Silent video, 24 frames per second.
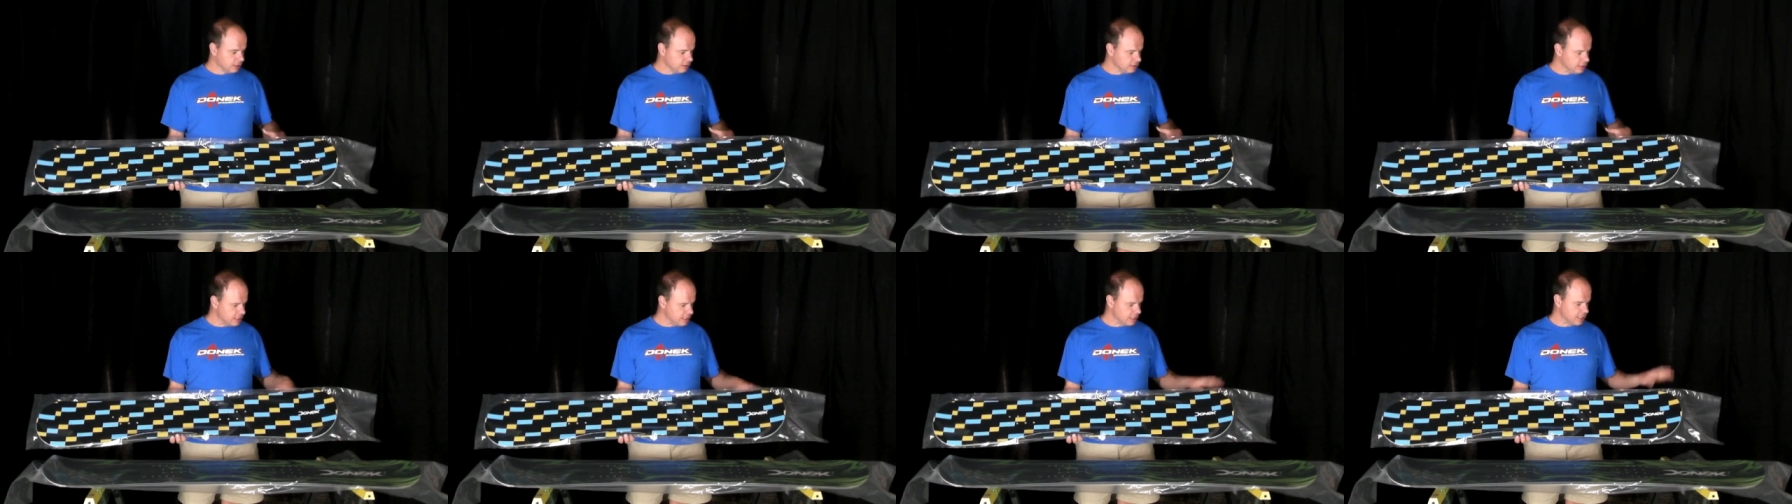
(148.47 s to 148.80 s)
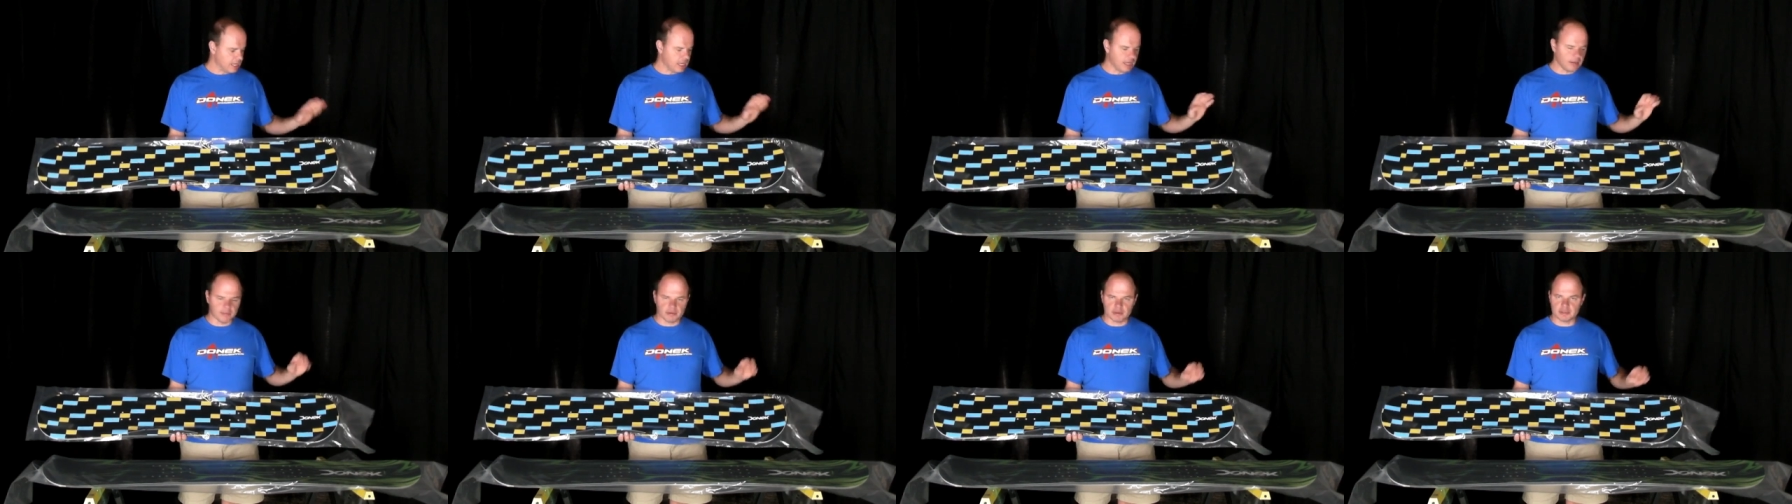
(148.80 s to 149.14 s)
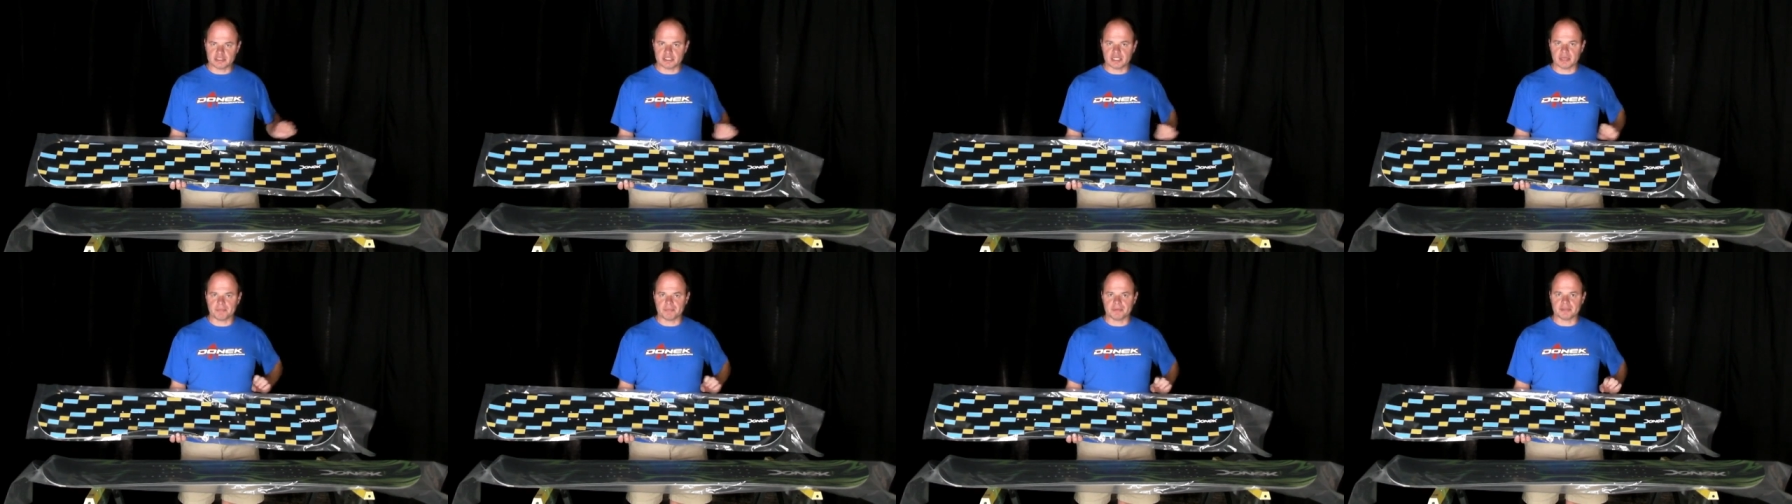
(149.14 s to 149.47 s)

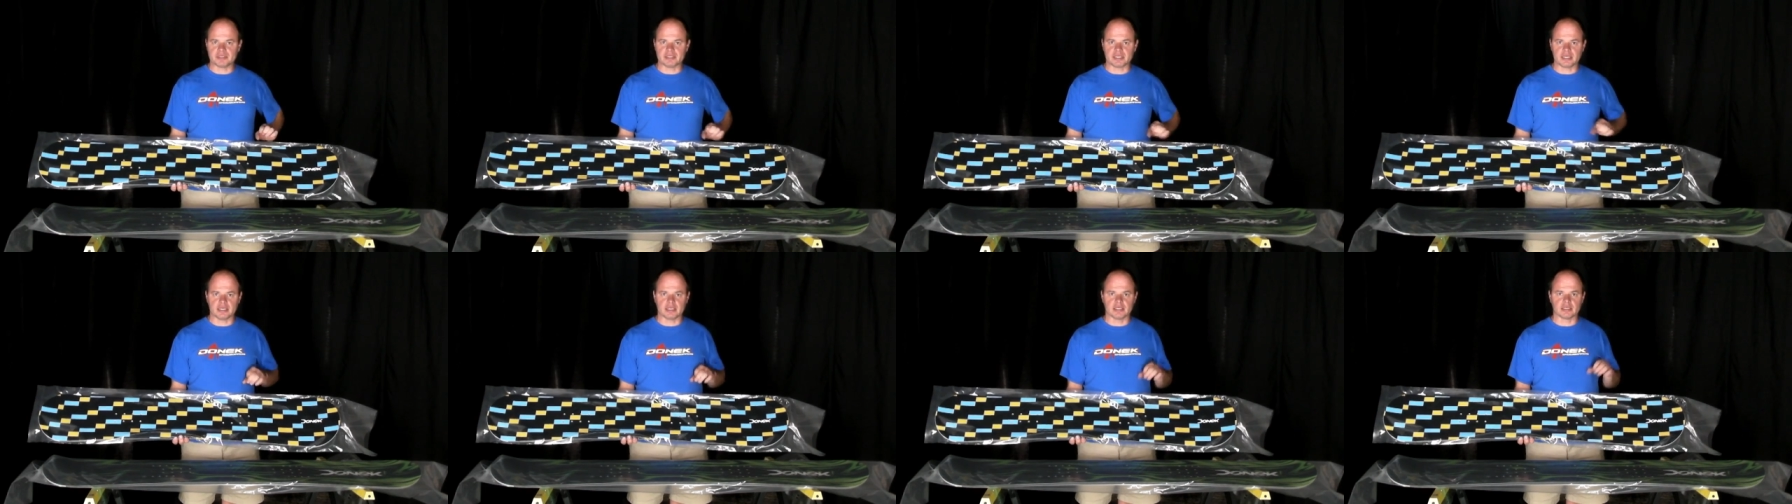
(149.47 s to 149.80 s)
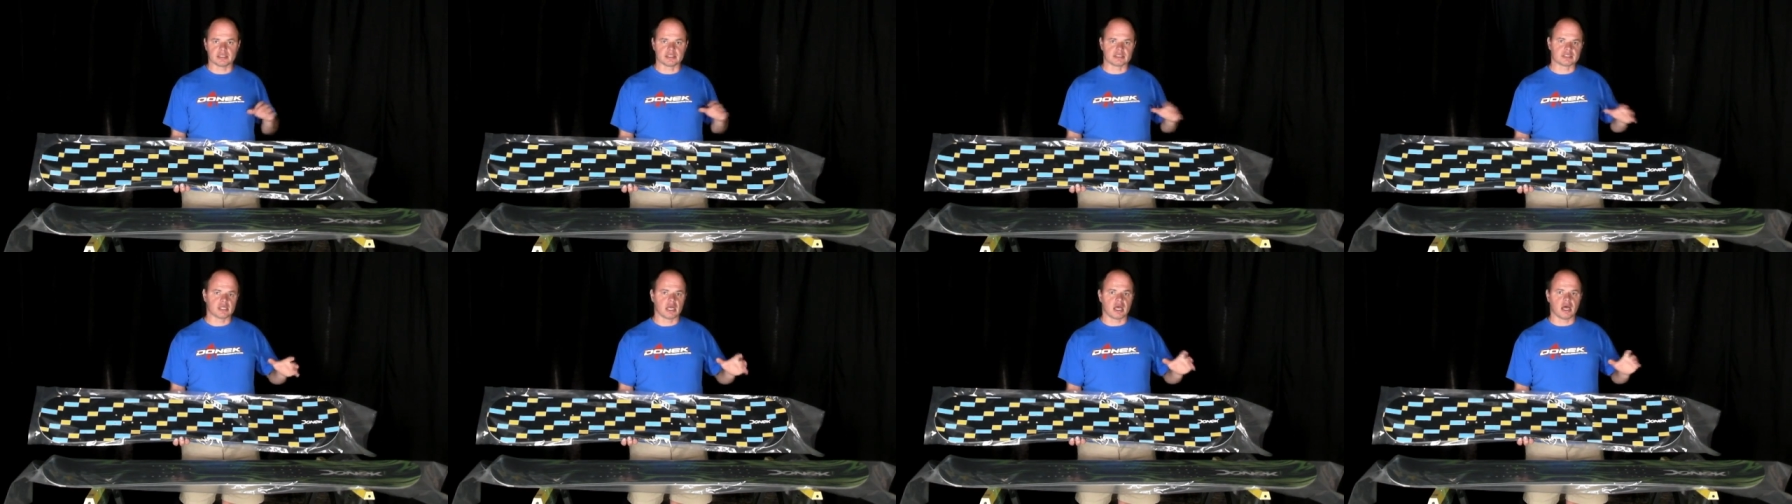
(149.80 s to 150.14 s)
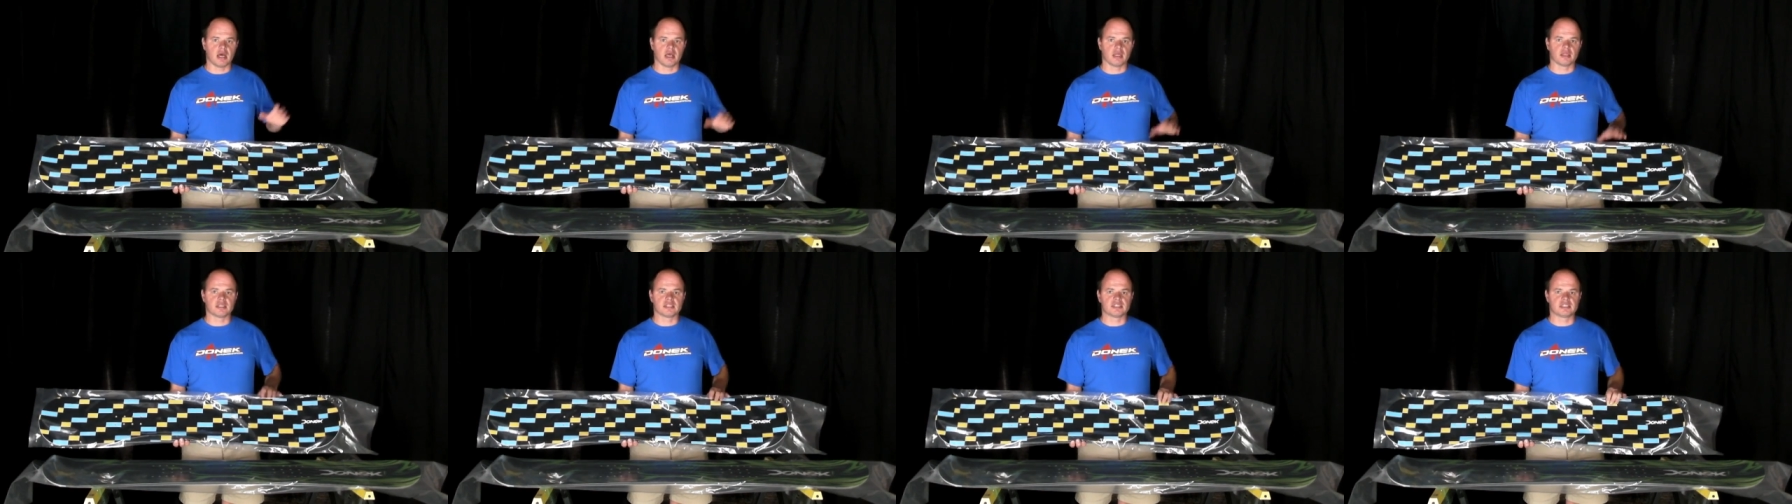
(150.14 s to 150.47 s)
decambered tip and tails,
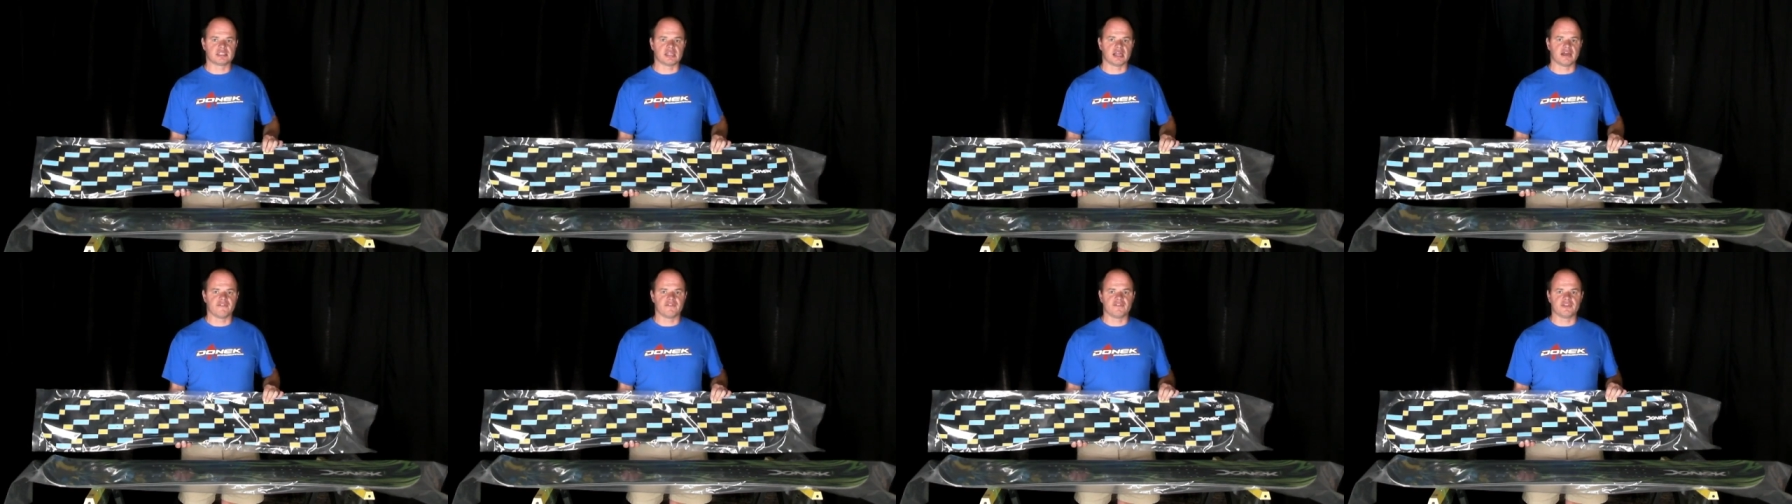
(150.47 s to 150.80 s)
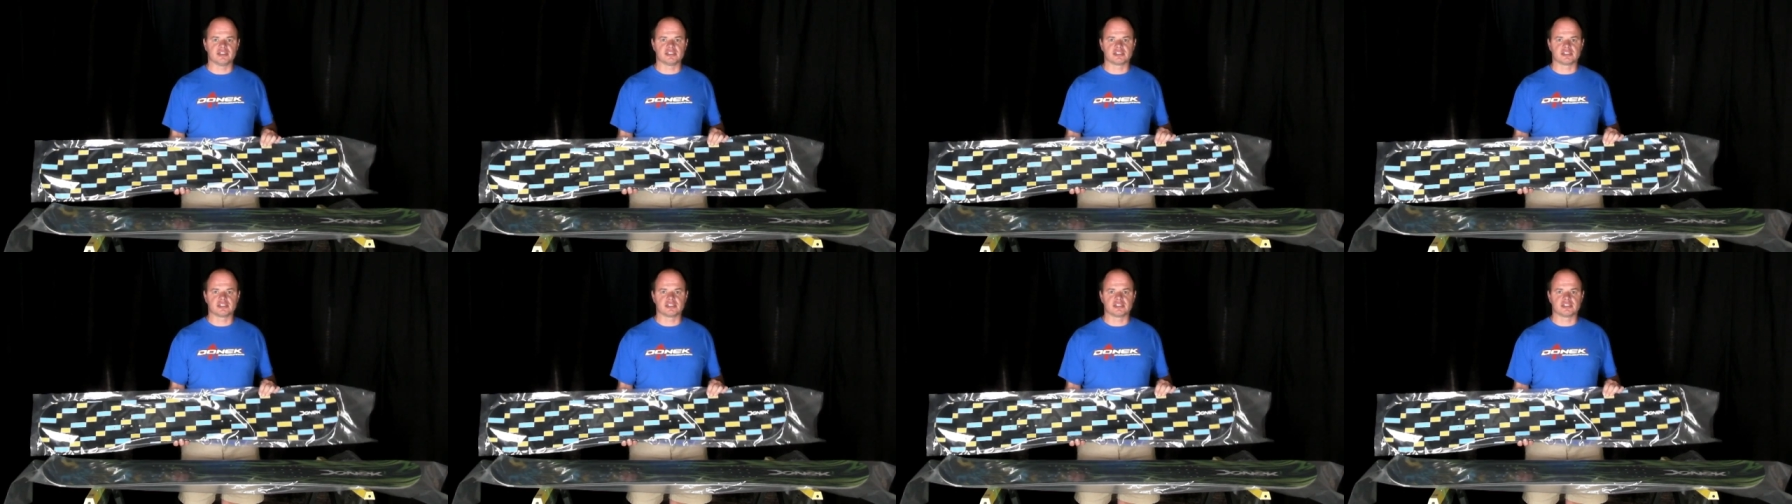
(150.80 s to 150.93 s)
all the stuff